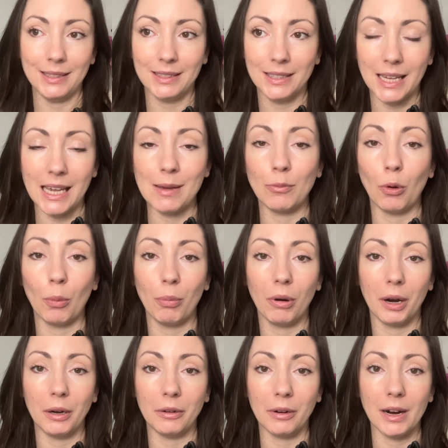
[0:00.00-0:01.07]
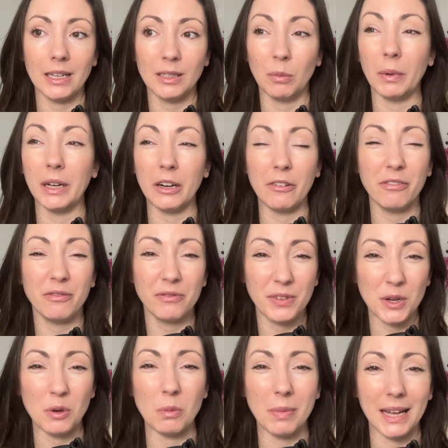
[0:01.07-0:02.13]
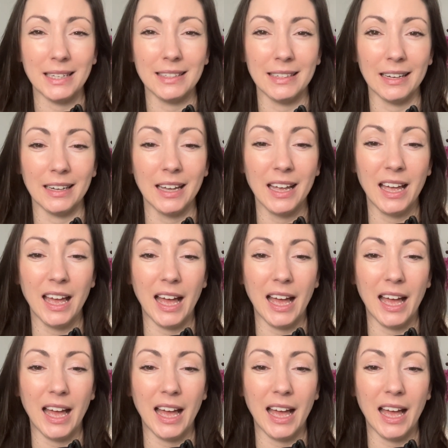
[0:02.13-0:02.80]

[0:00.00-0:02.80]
see more progress and we're going to feel better,